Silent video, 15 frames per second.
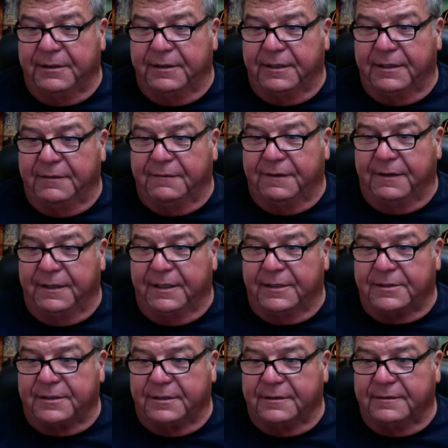to the Youth
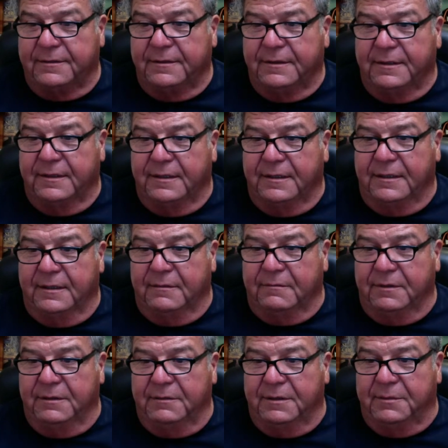Foundation,
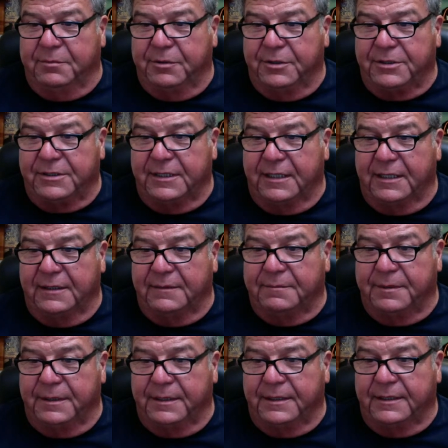we would appreciate it.
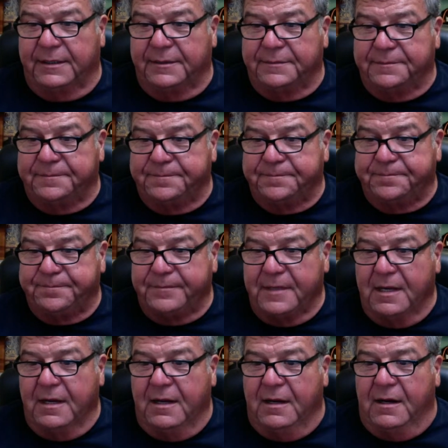But
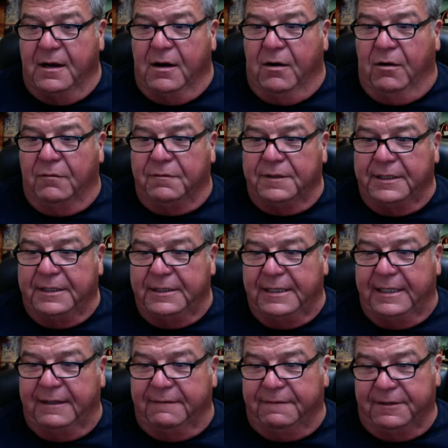hopefully, you
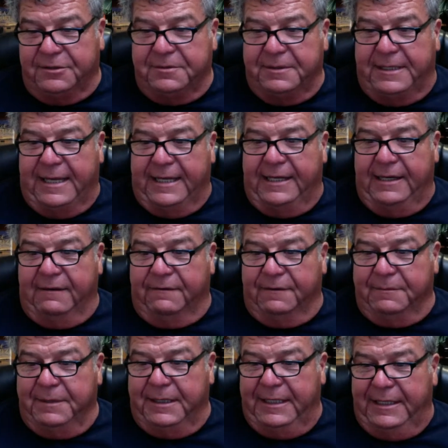get a fish with that gear
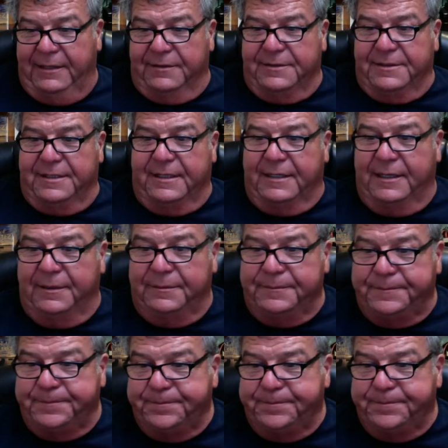for many years to come.